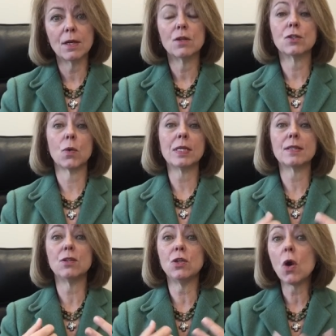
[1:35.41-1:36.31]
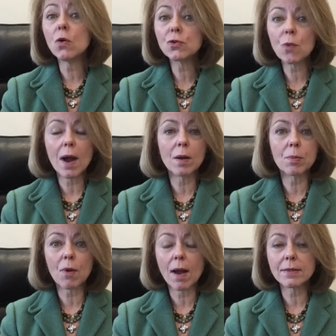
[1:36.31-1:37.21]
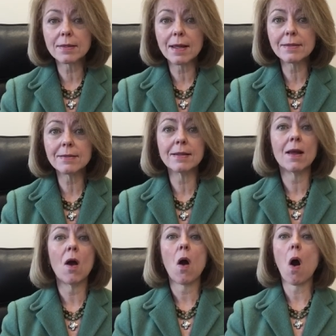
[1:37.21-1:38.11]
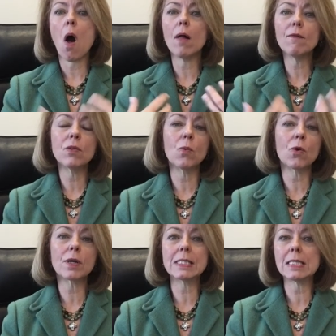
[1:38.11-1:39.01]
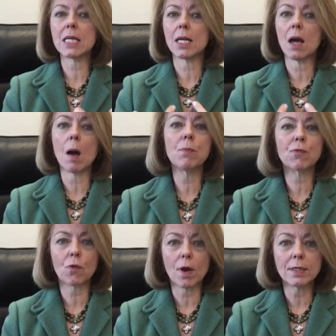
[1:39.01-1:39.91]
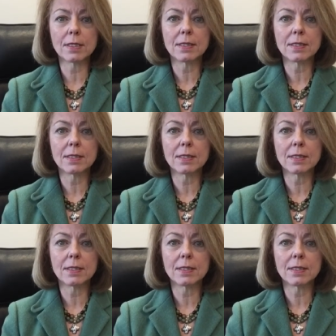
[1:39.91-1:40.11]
So it's a no-trial process. All of the work is done up front.